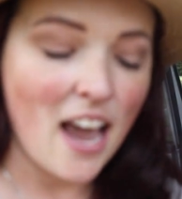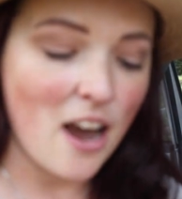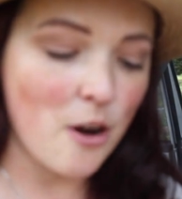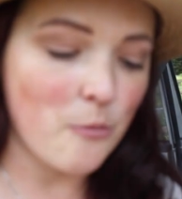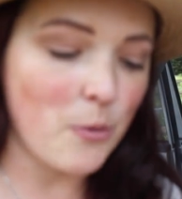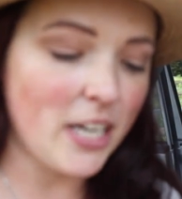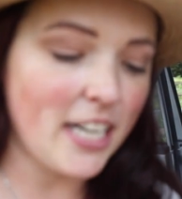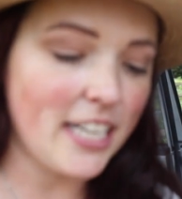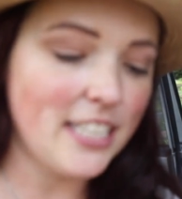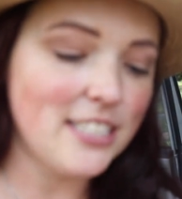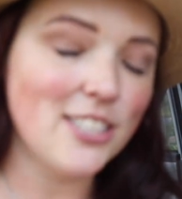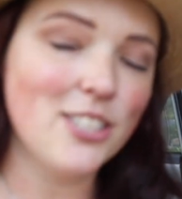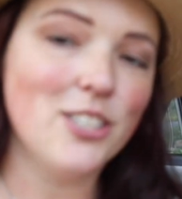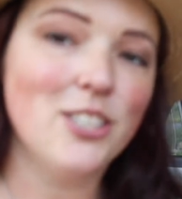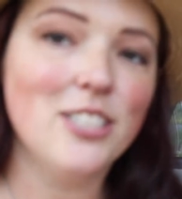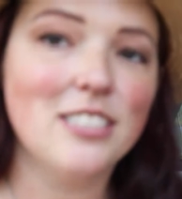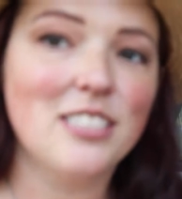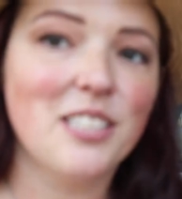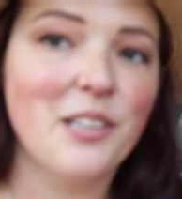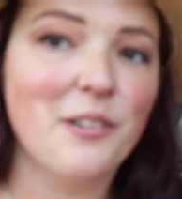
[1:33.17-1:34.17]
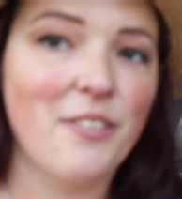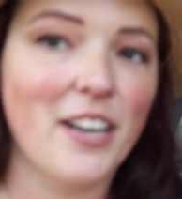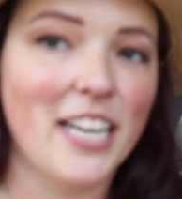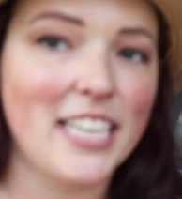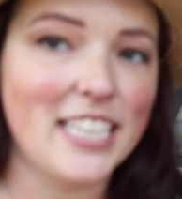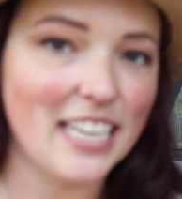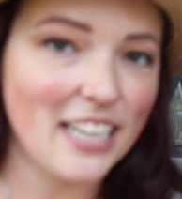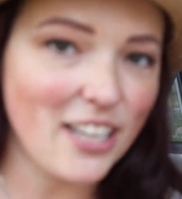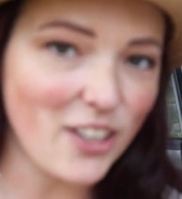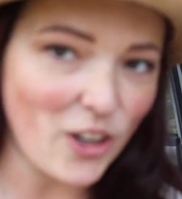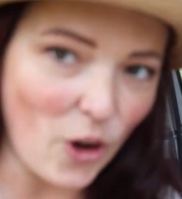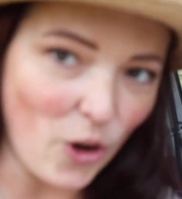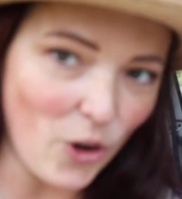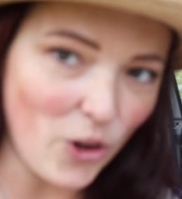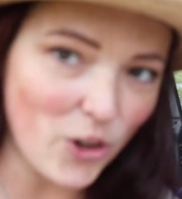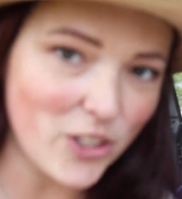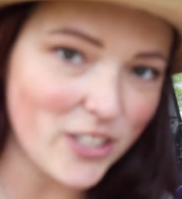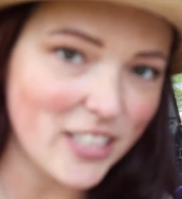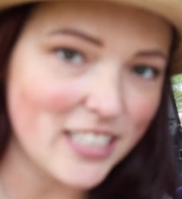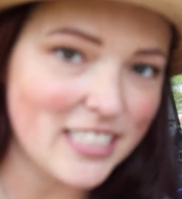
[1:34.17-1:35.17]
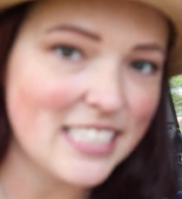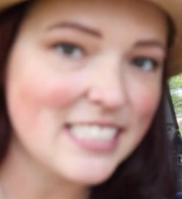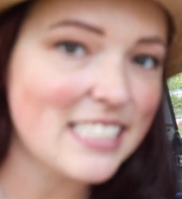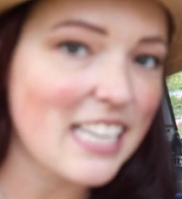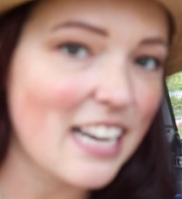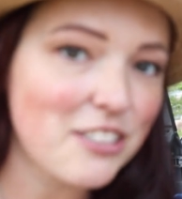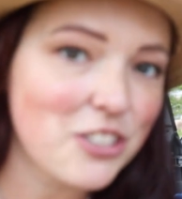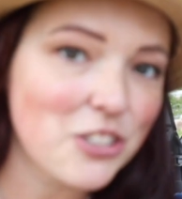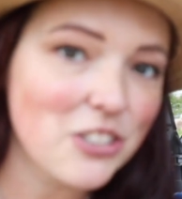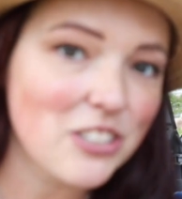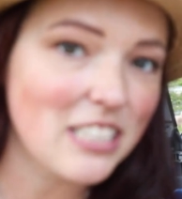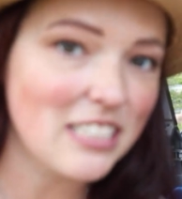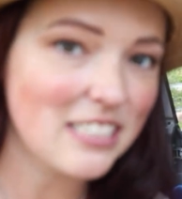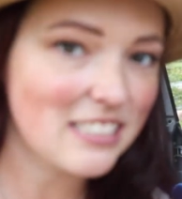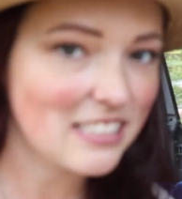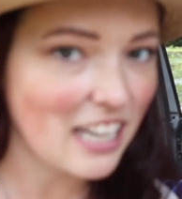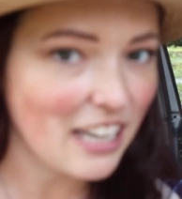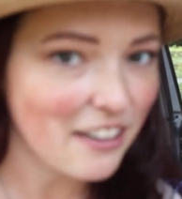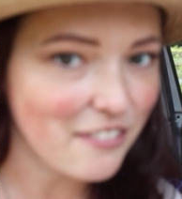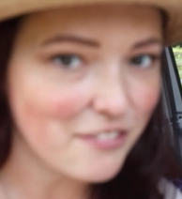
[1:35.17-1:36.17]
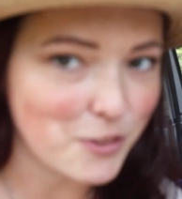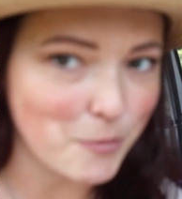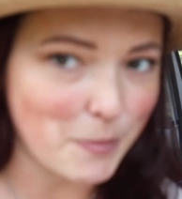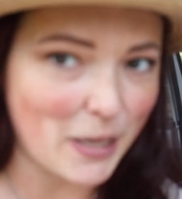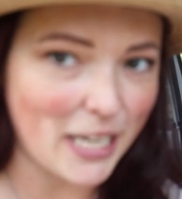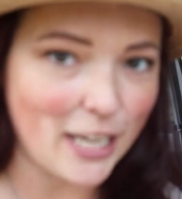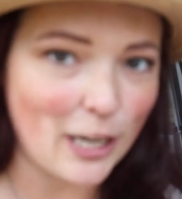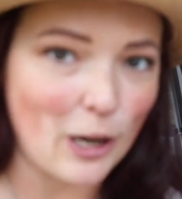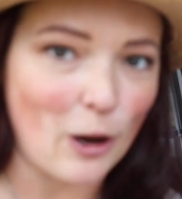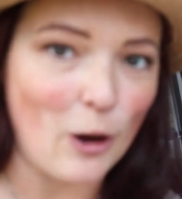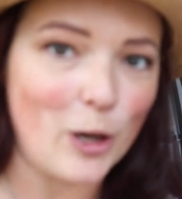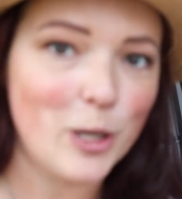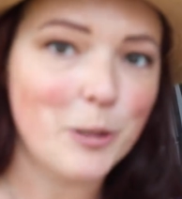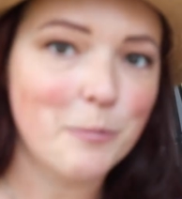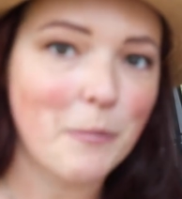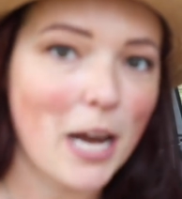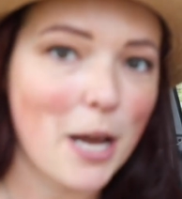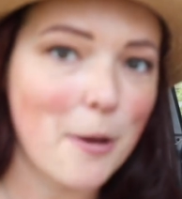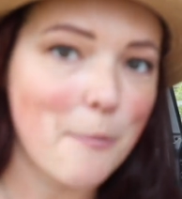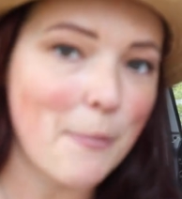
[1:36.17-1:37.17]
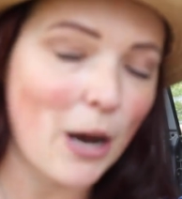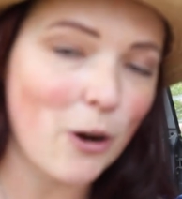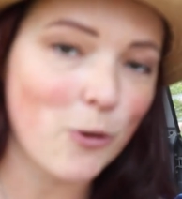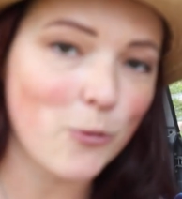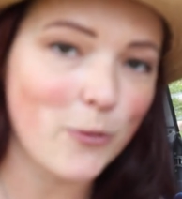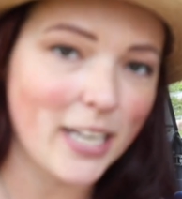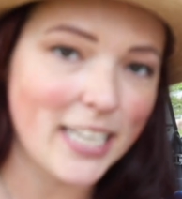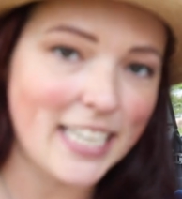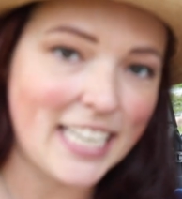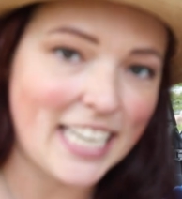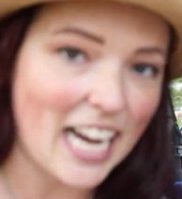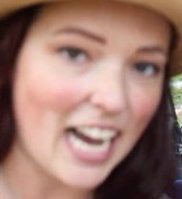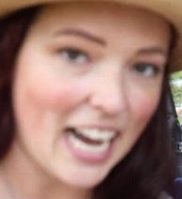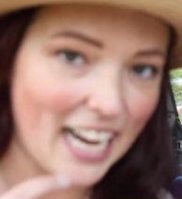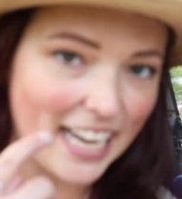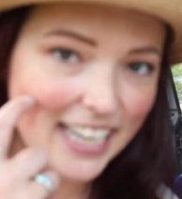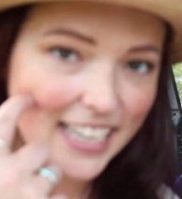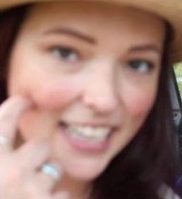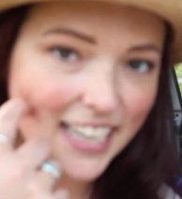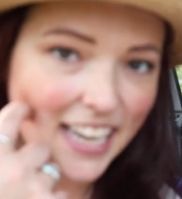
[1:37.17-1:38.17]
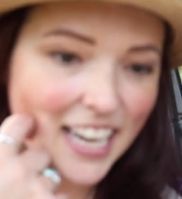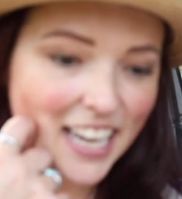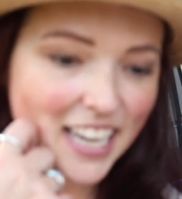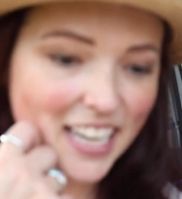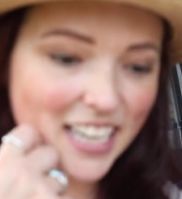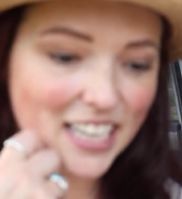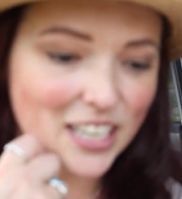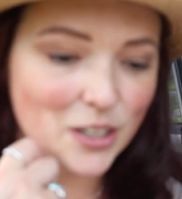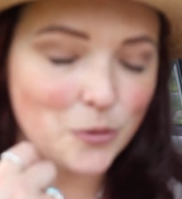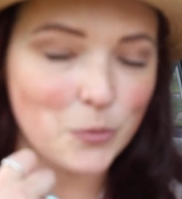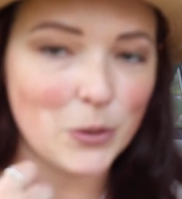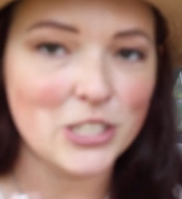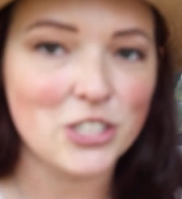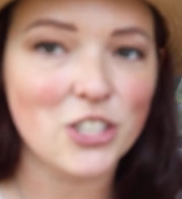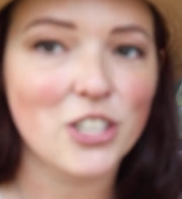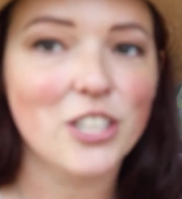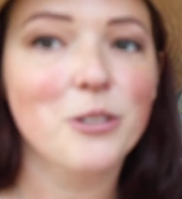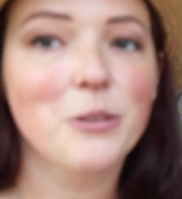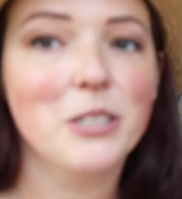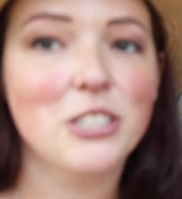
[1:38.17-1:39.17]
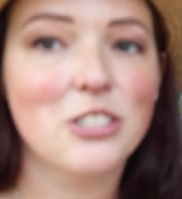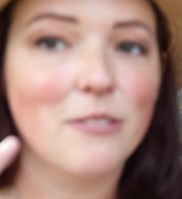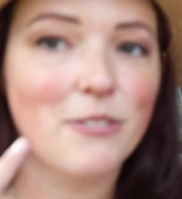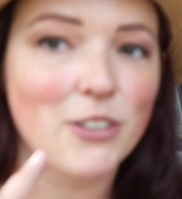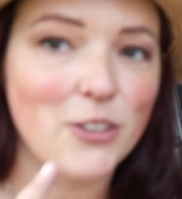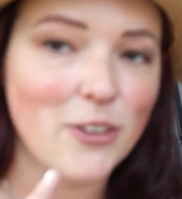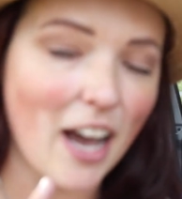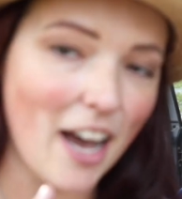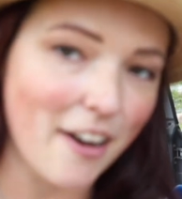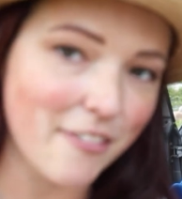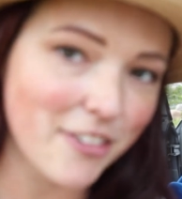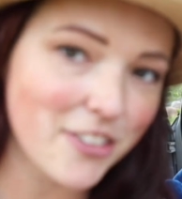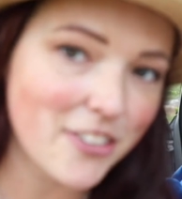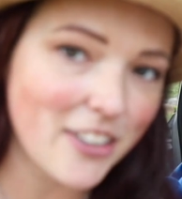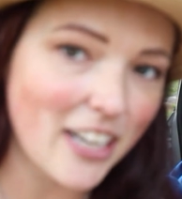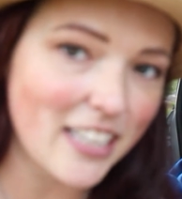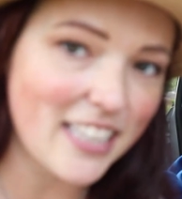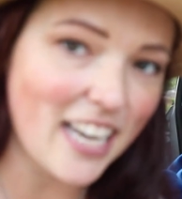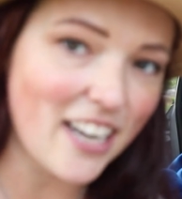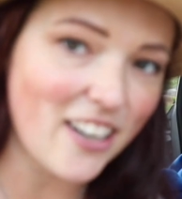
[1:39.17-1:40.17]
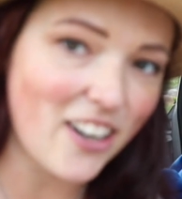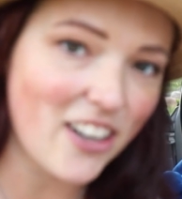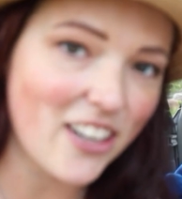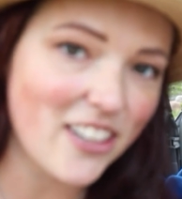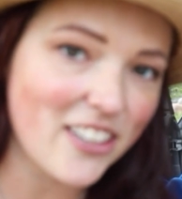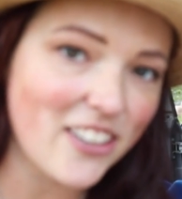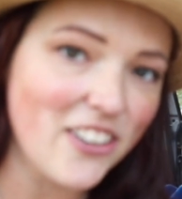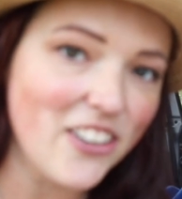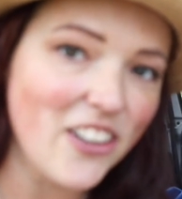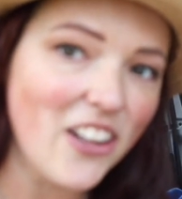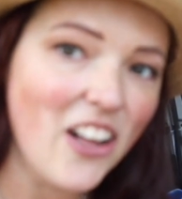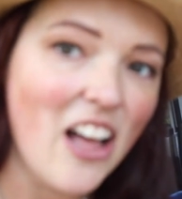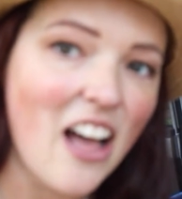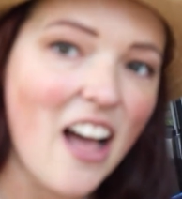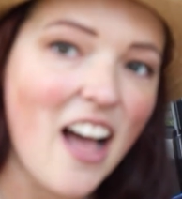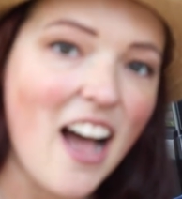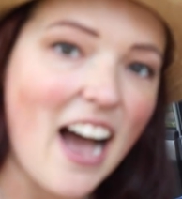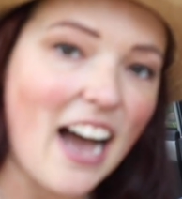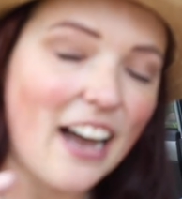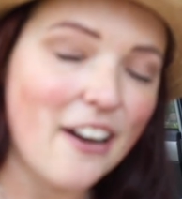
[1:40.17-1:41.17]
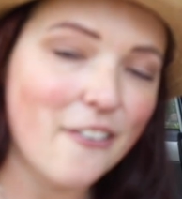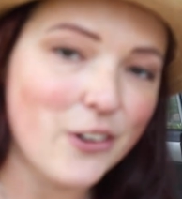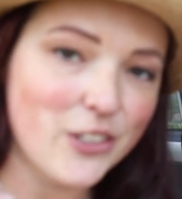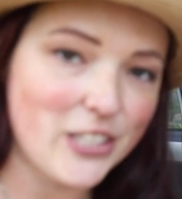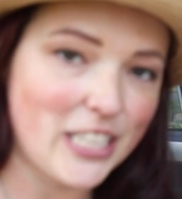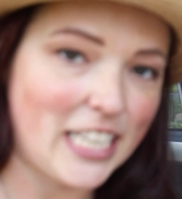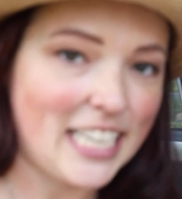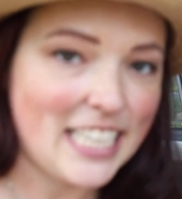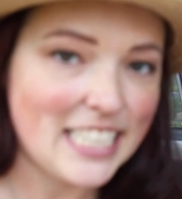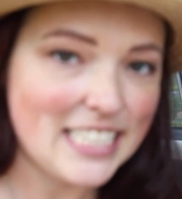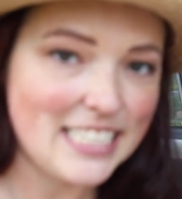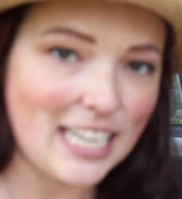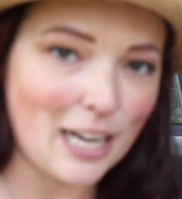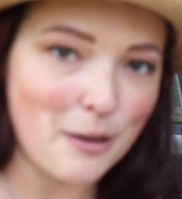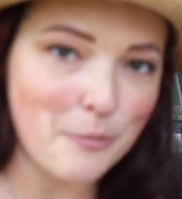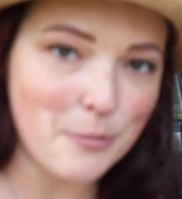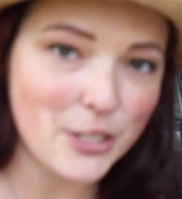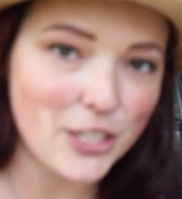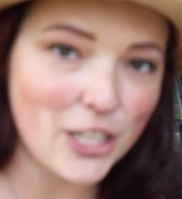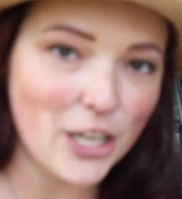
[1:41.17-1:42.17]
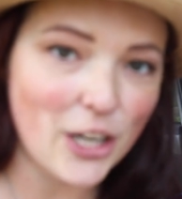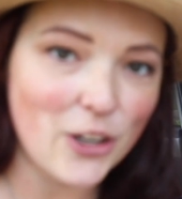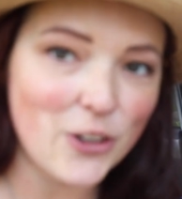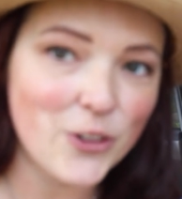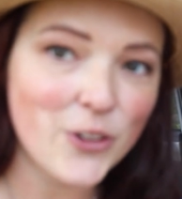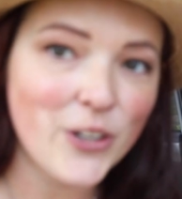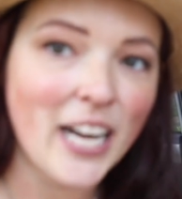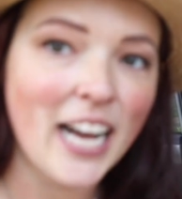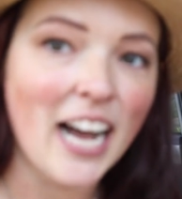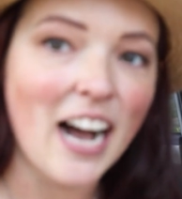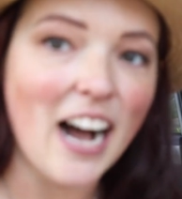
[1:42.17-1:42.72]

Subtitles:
And what I do is if I get cold, and this actually saved me on my Mount Whitney hike in winter, which if you haven't read that article, I will link it down below.